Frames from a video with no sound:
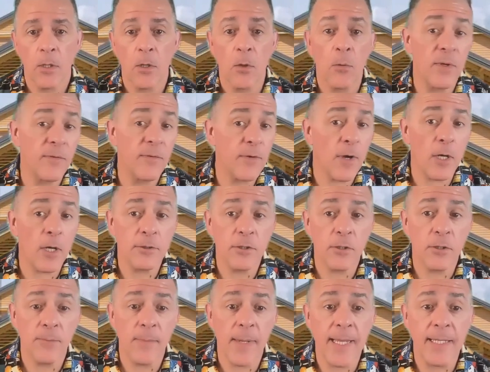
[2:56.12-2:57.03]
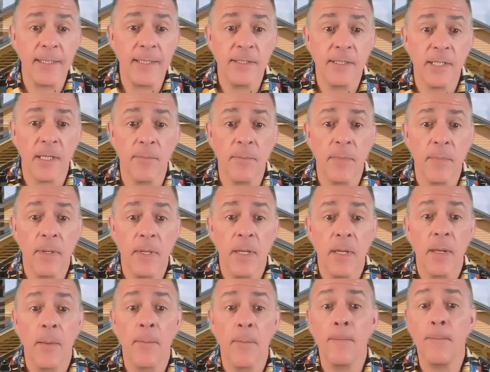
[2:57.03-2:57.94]
We've also made some
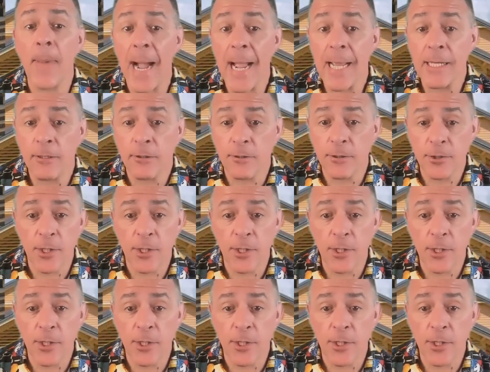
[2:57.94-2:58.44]
minor